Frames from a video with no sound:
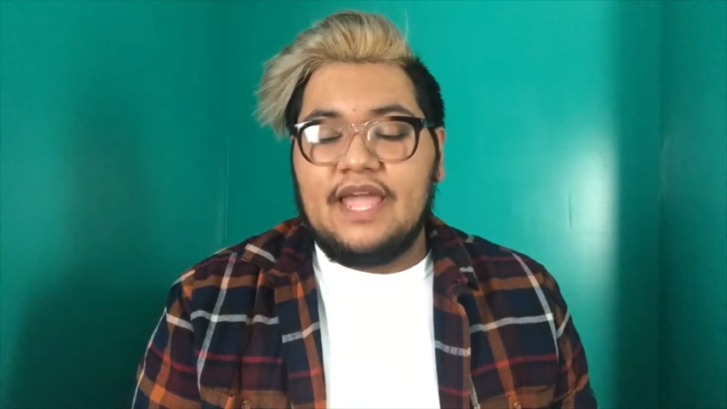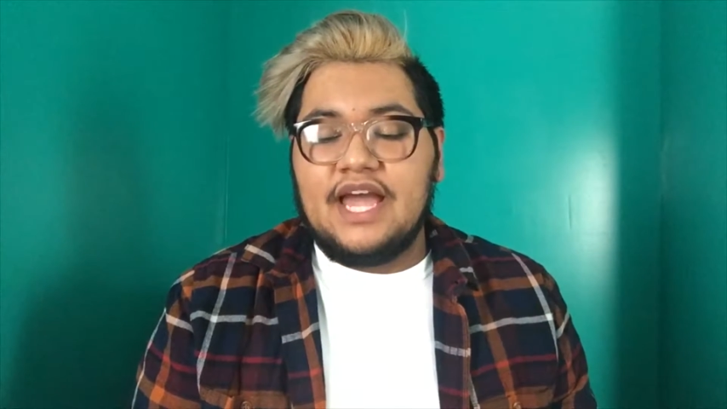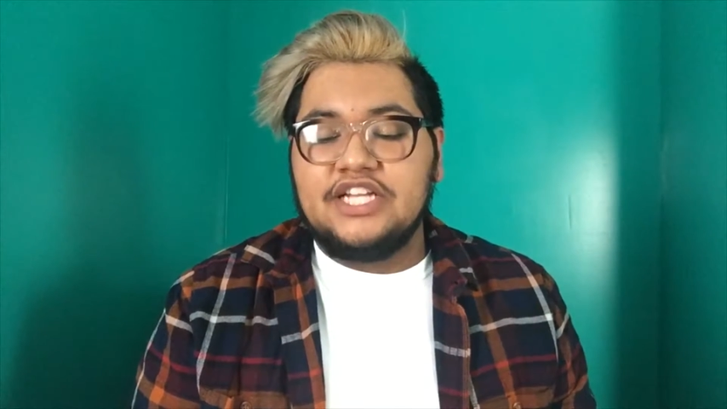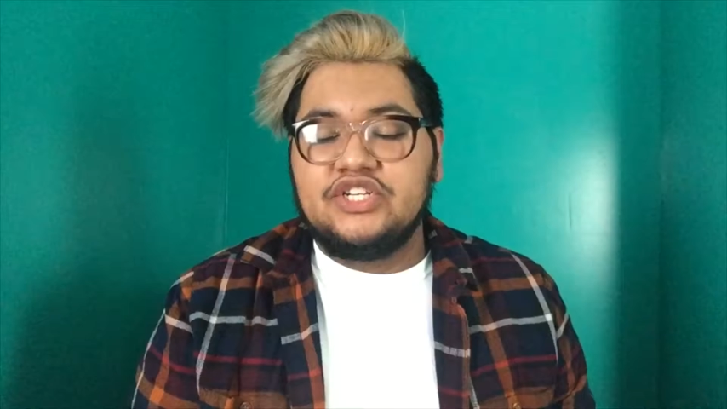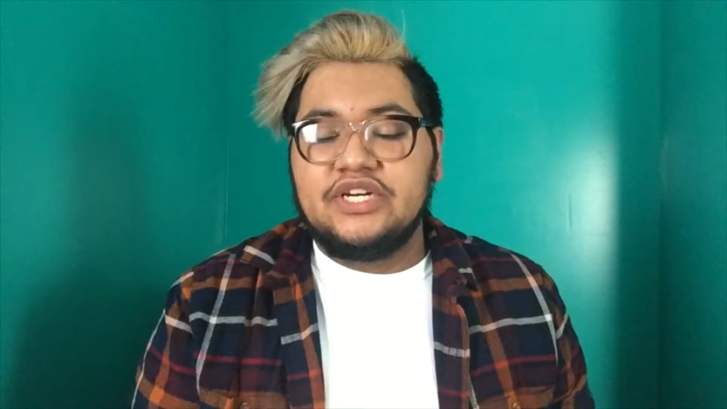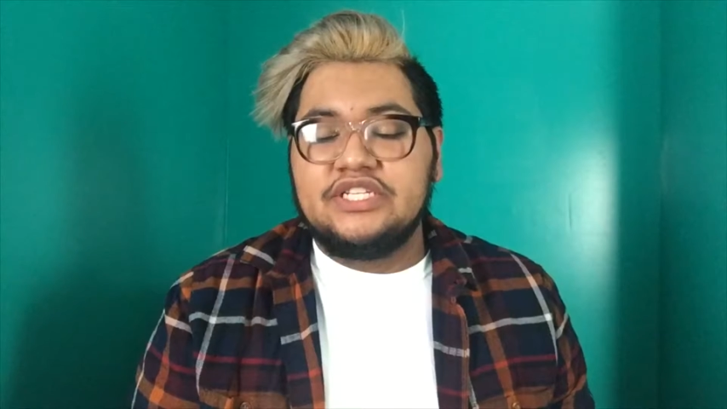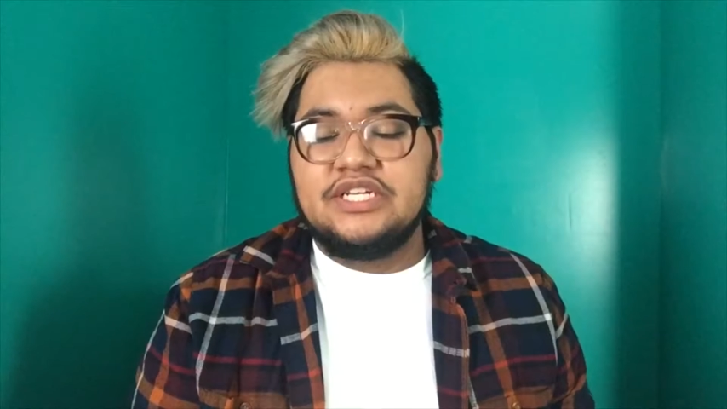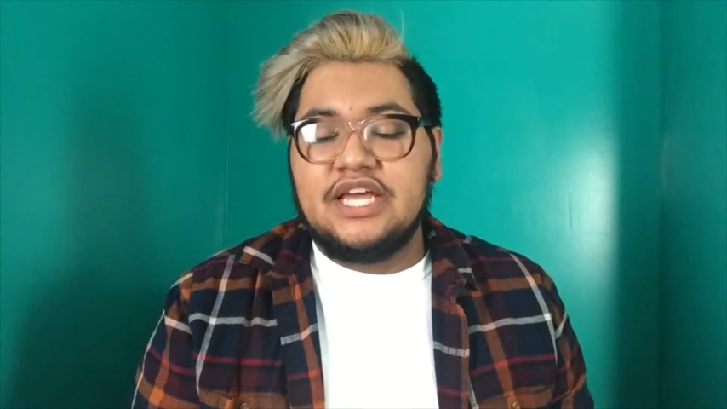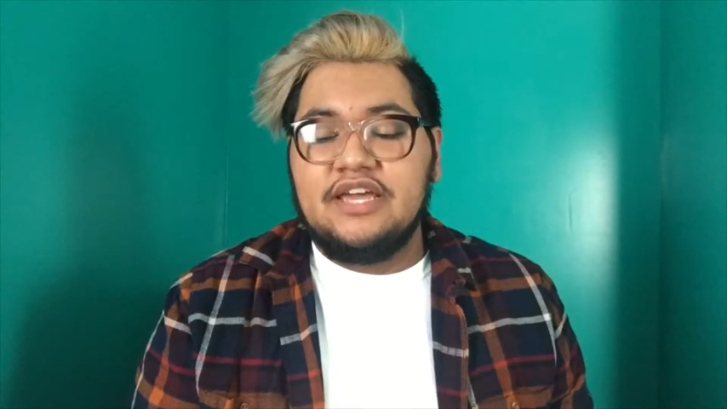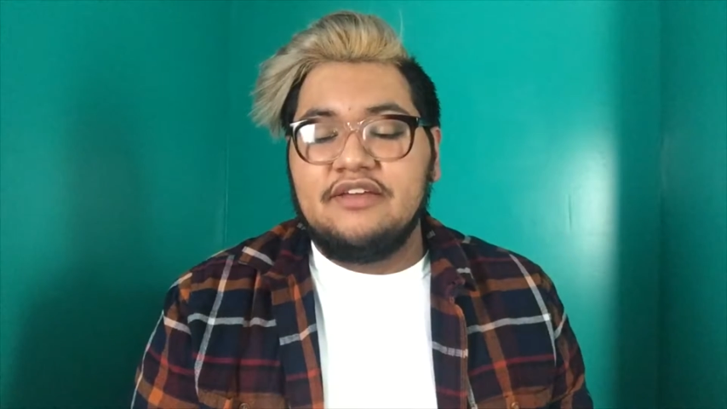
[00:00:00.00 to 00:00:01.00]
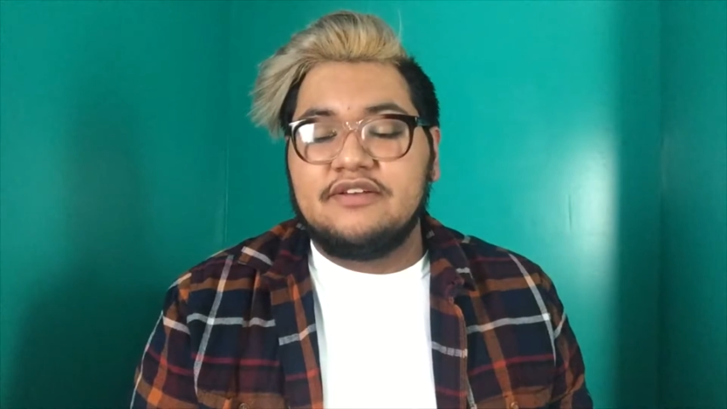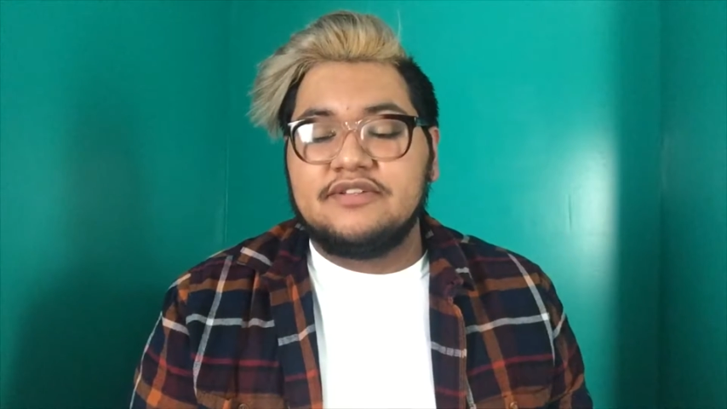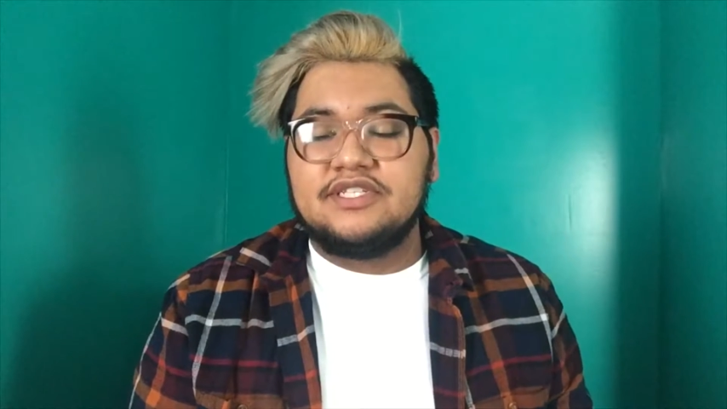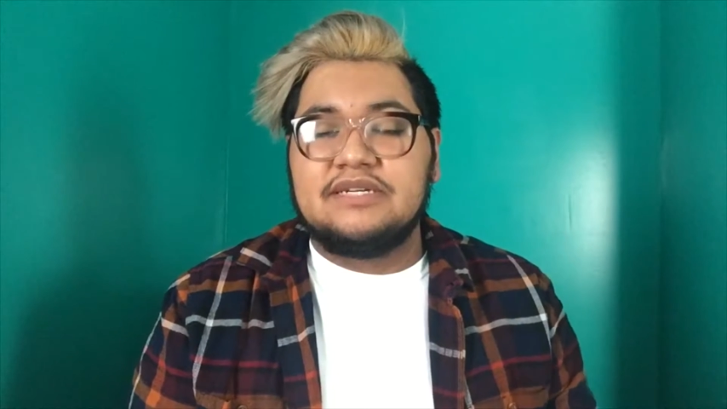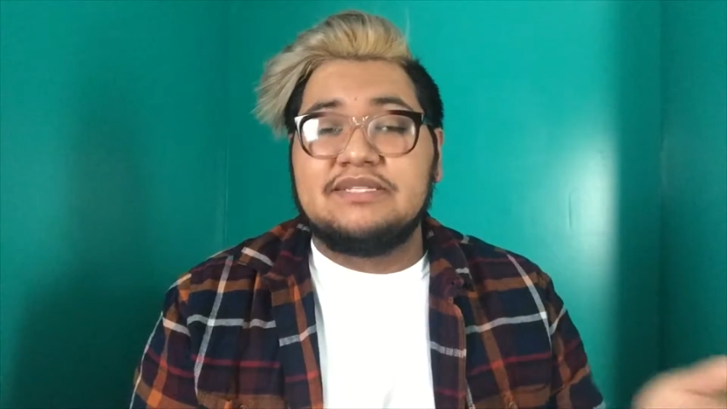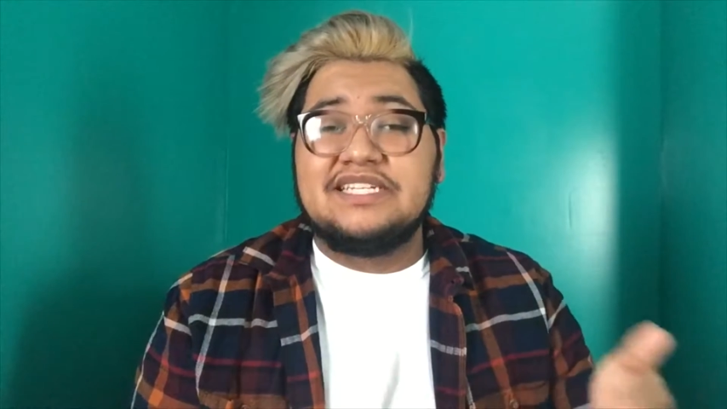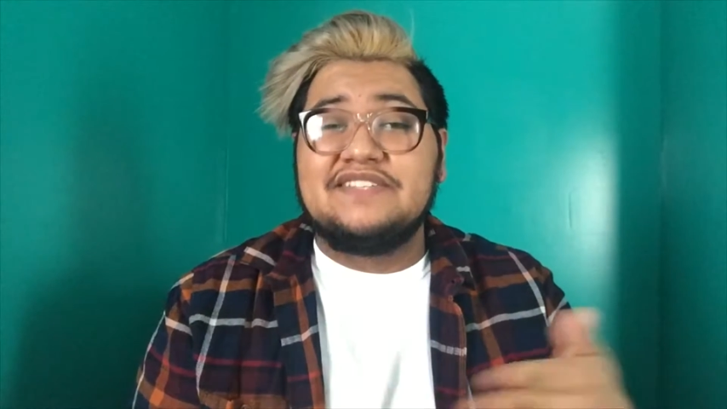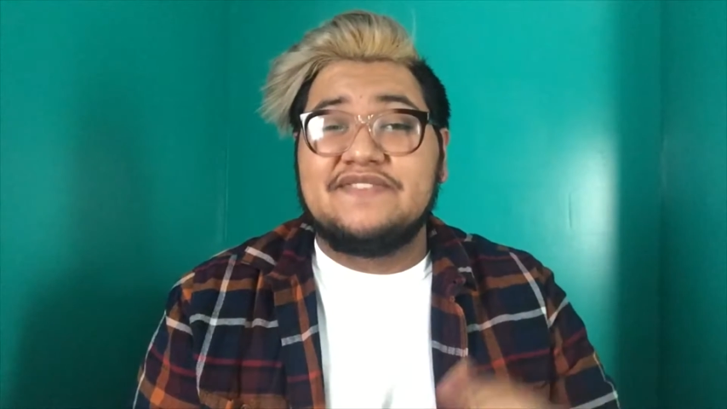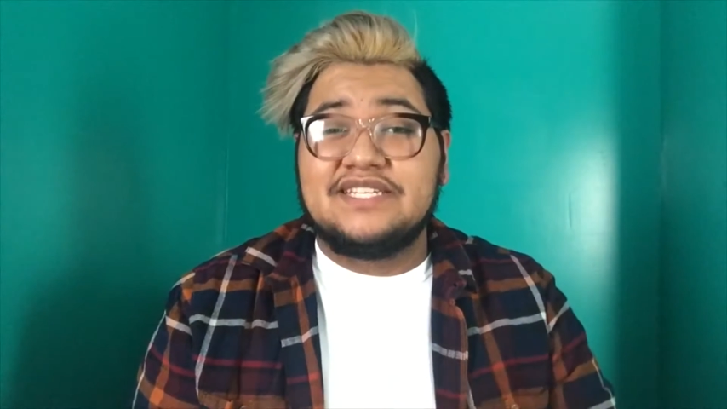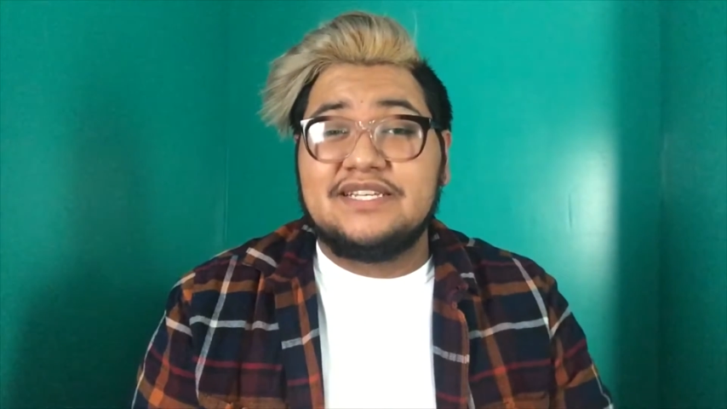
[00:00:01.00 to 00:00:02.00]
I try to like
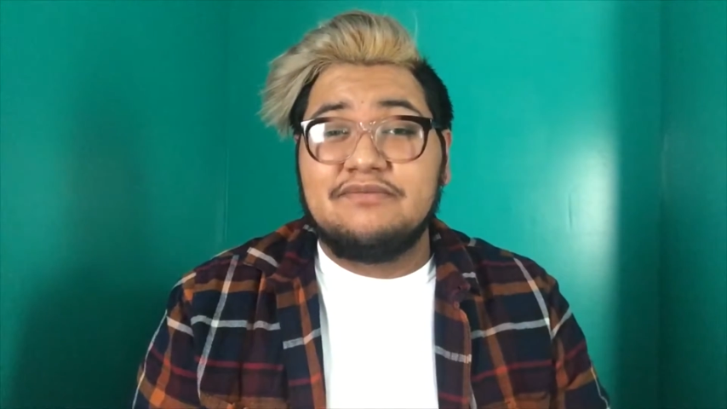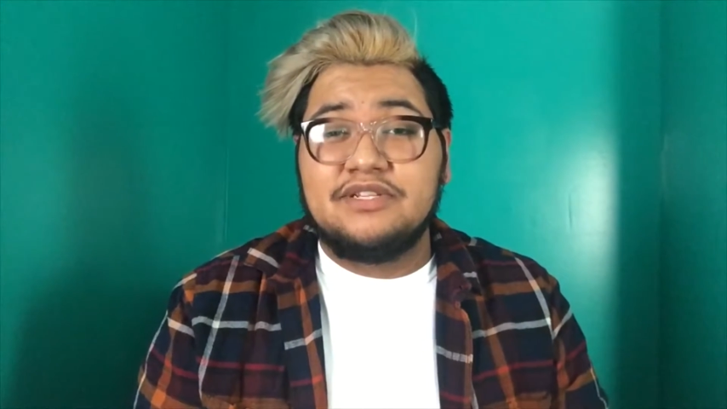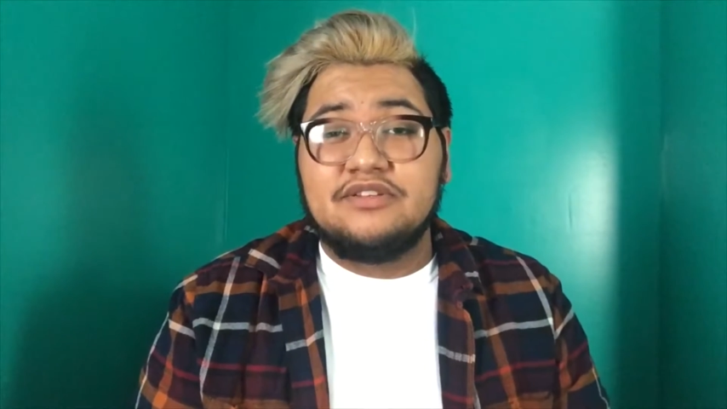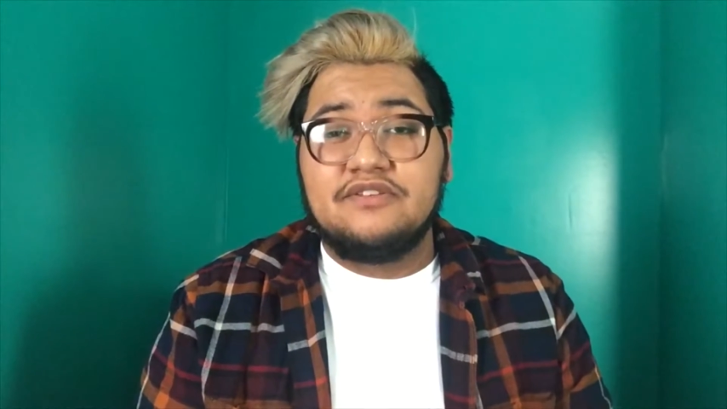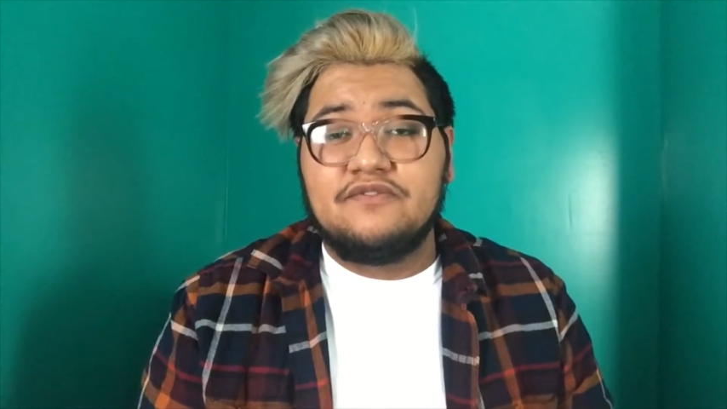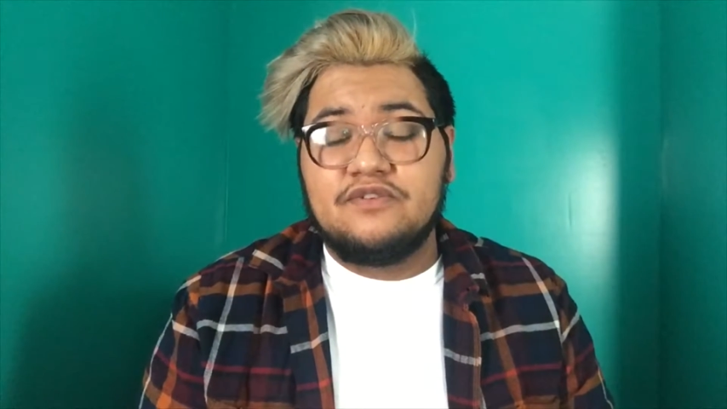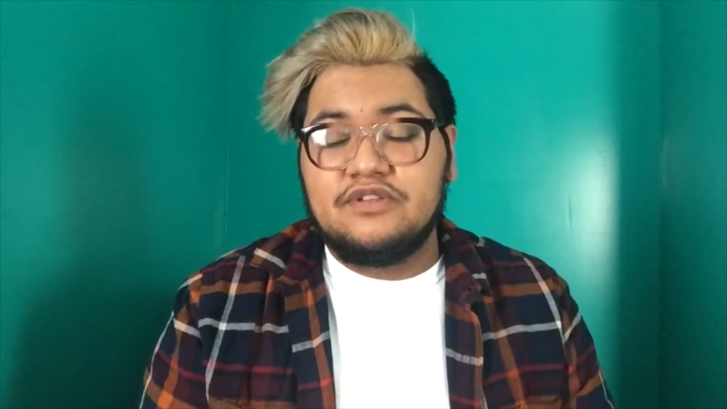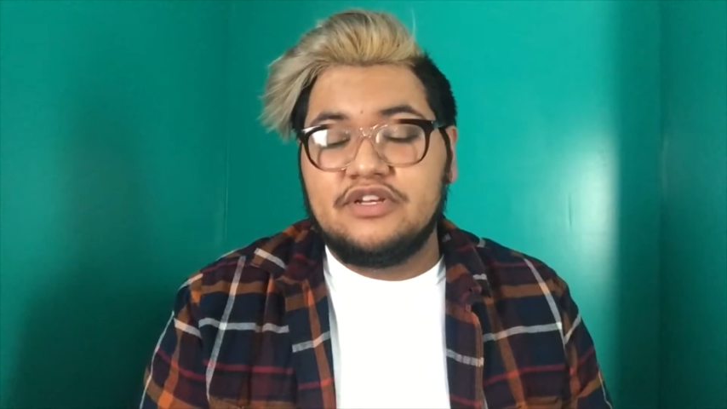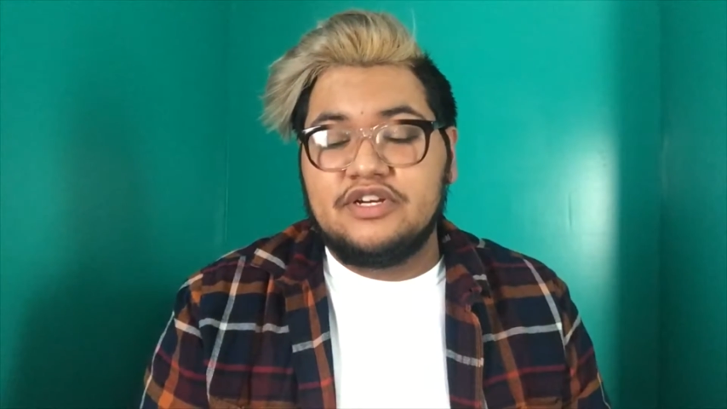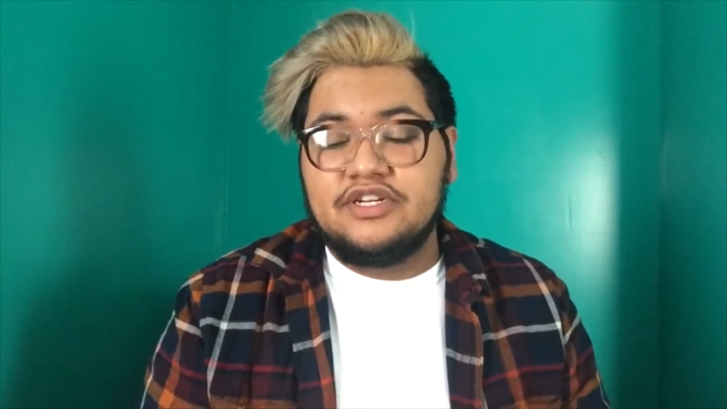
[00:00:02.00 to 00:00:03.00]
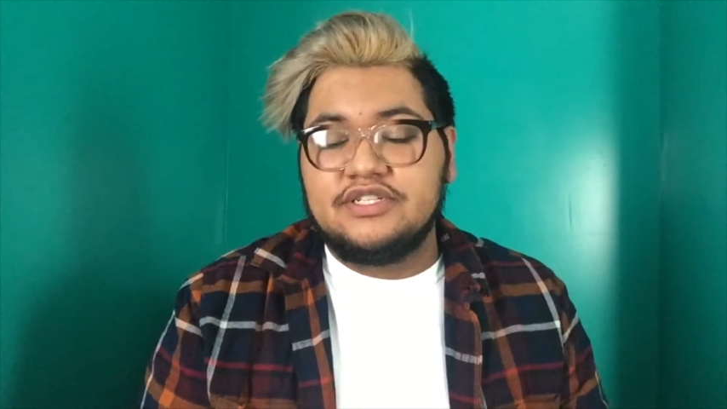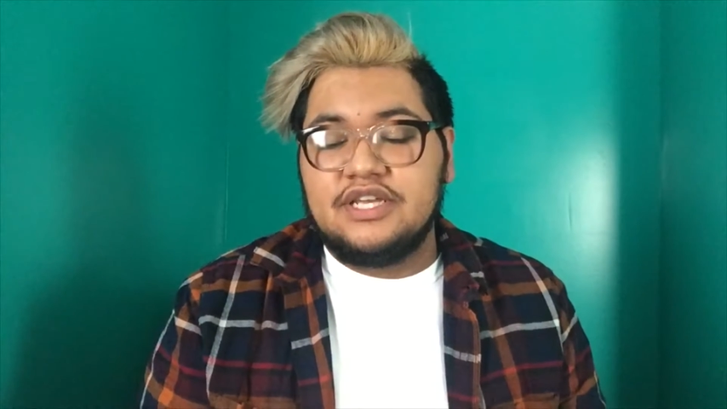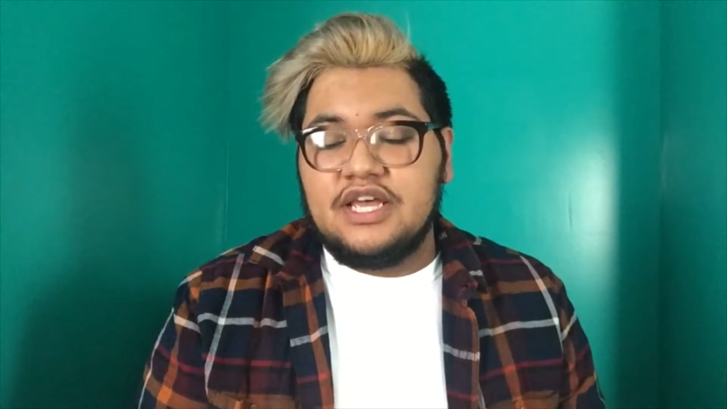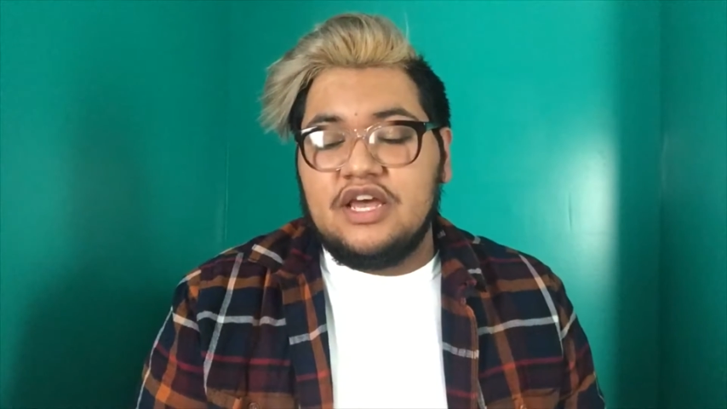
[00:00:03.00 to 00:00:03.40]
sometimes fix them into the folders